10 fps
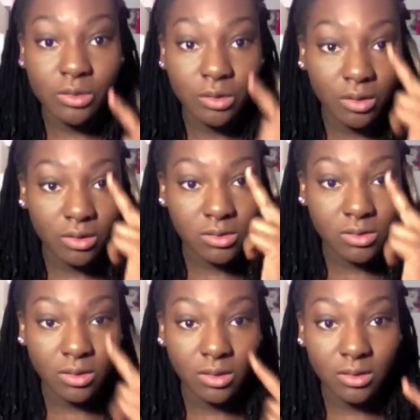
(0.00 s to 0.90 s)
So you can
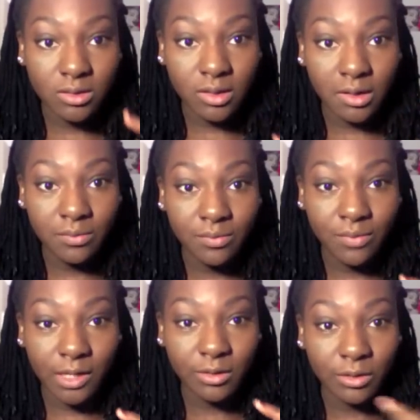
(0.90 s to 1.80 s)
see this side of
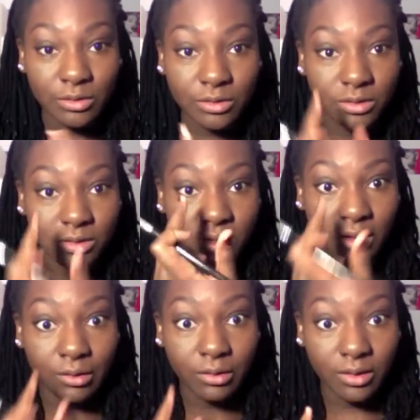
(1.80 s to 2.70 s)
my nose looks
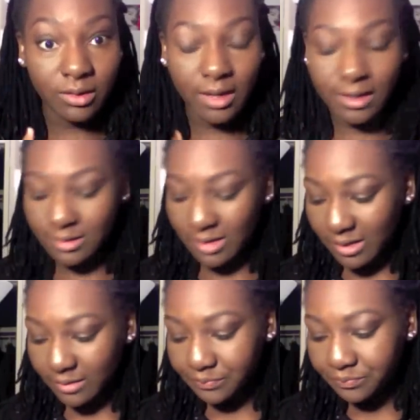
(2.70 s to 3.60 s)
narrower than that side.